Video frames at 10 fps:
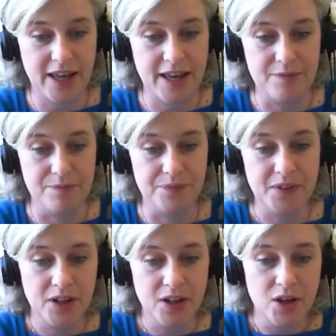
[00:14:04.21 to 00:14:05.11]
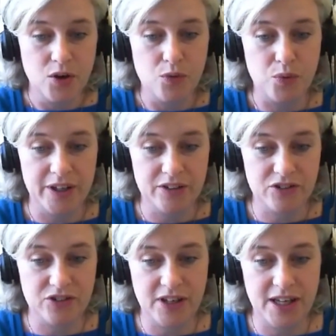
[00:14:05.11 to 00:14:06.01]
um,
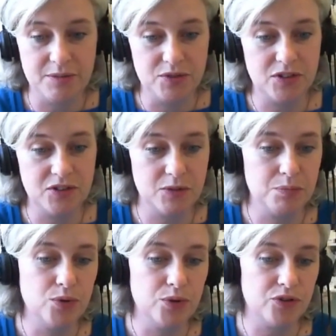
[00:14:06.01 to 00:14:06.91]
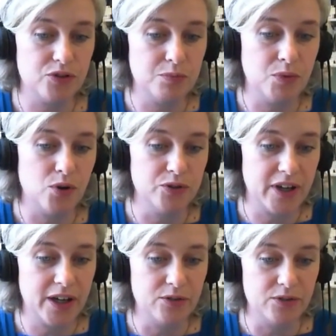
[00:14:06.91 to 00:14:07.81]
which aims to support small
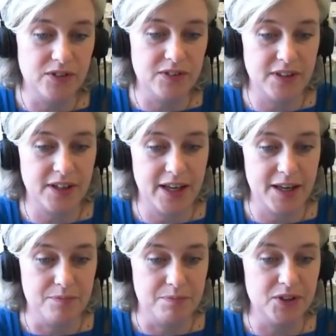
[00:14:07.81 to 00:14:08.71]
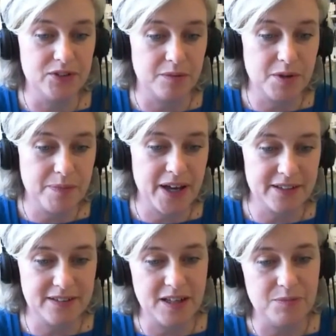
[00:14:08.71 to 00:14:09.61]
towns um, build up
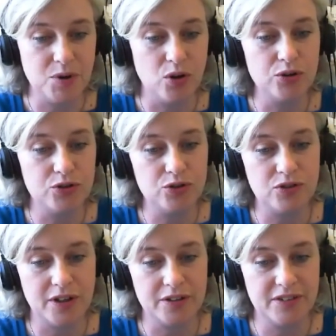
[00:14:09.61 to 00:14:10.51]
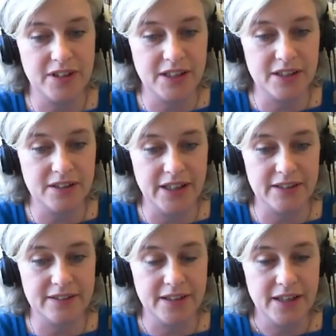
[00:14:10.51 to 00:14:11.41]
capacity, but also to
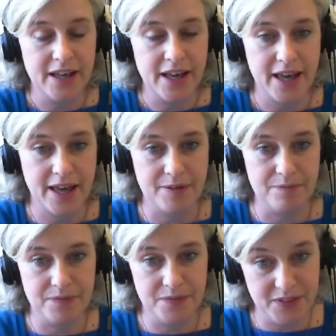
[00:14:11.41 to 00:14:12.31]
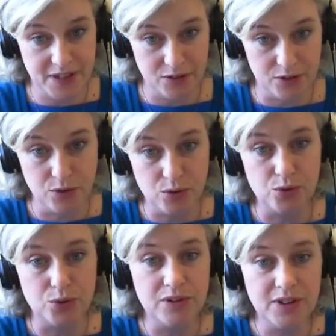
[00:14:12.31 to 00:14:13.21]
articulate um, their
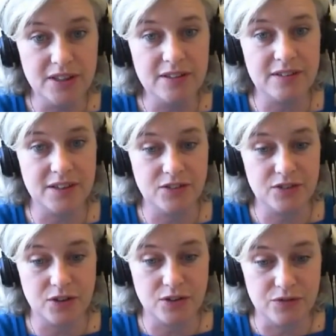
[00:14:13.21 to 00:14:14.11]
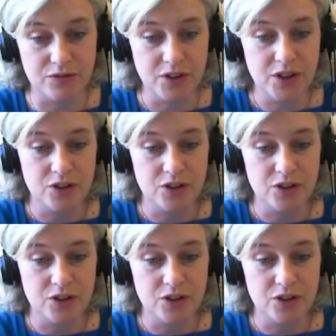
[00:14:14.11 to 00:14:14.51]
own needs and sort of